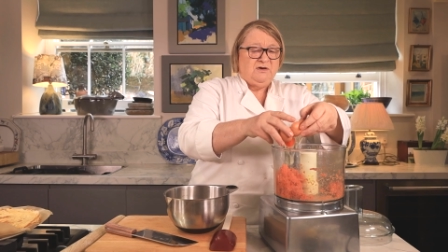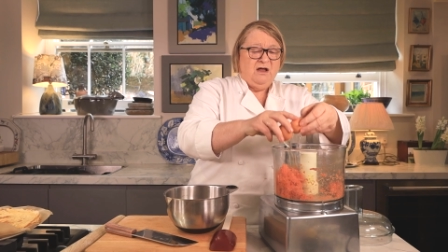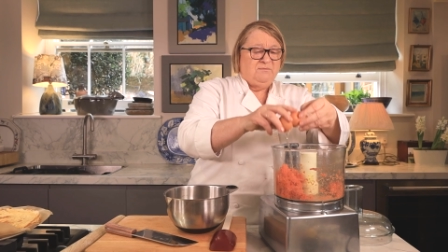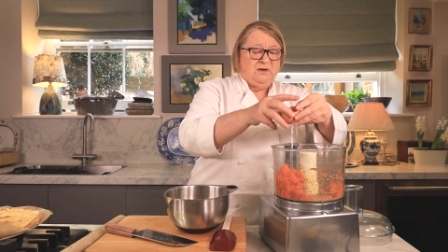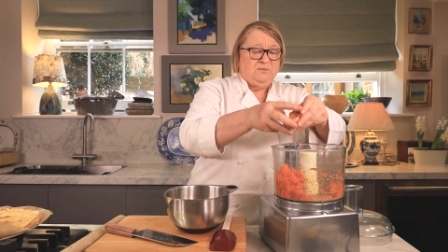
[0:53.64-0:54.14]
know,
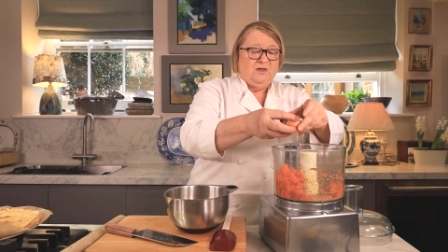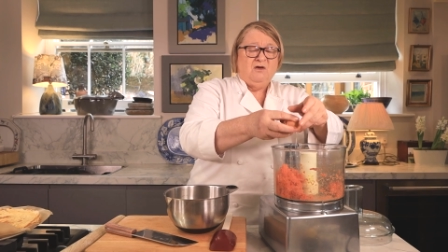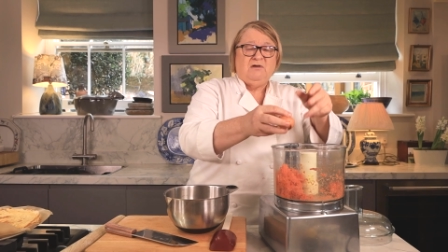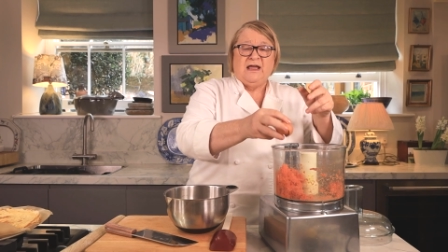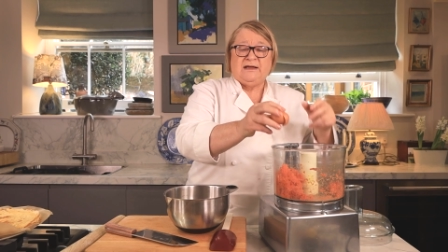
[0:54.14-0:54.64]
I'm going to put the
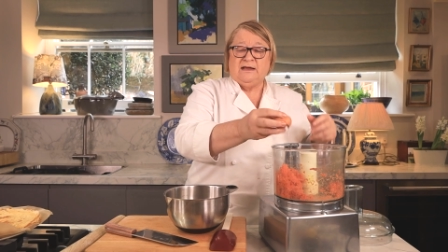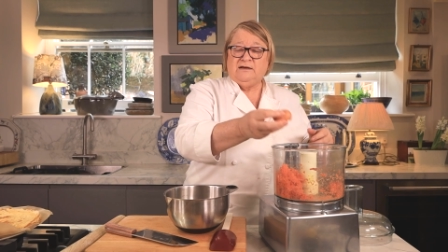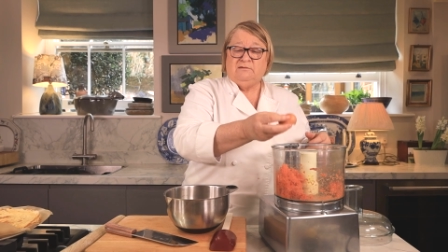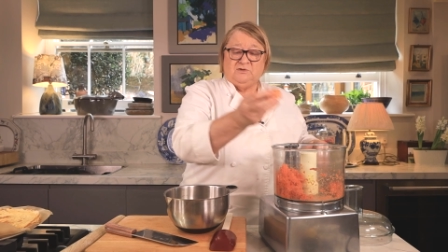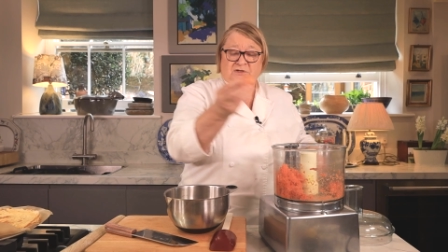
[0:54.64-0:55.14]
whole egg in.
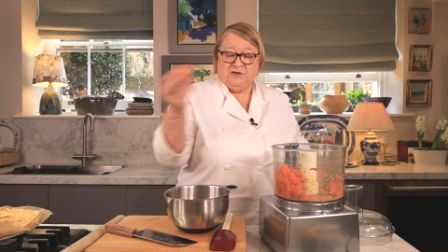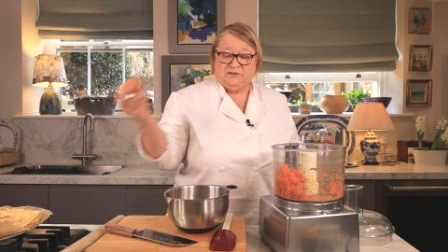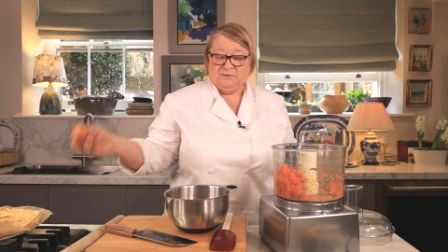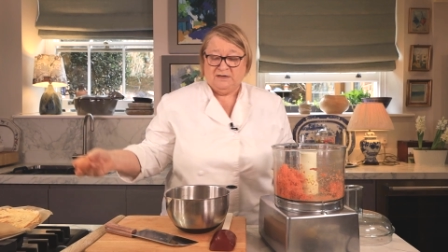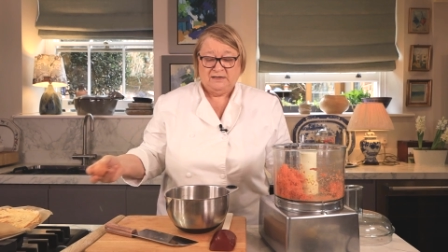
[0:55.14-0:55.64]
I wasn't going
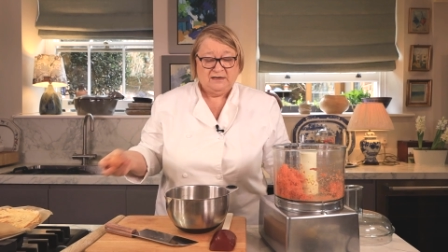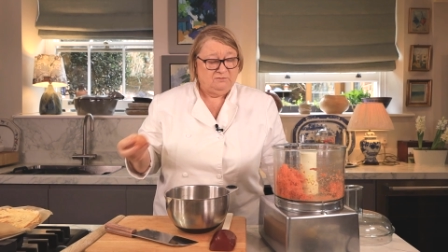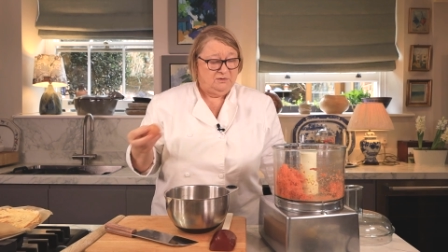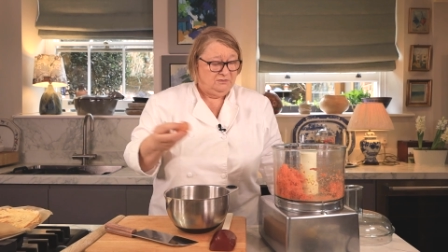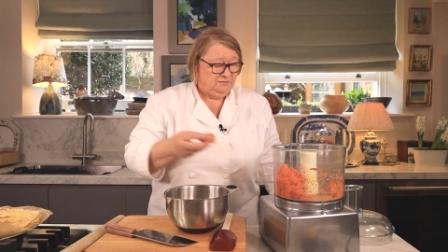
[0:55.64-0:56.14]
to, but I think I
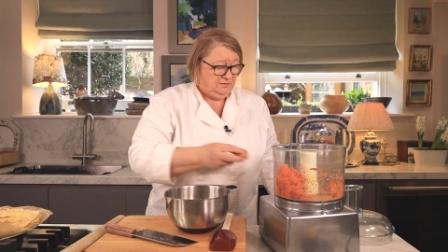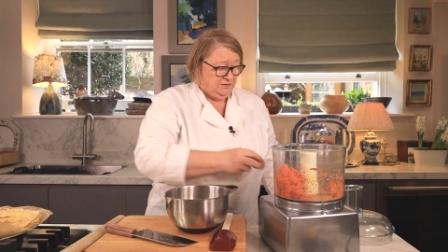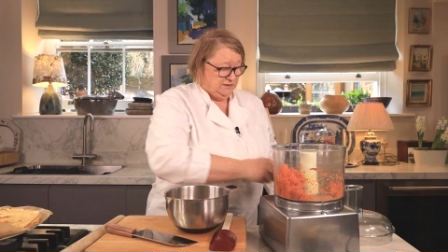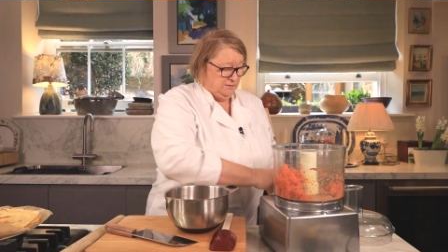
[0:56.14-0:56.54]
will on this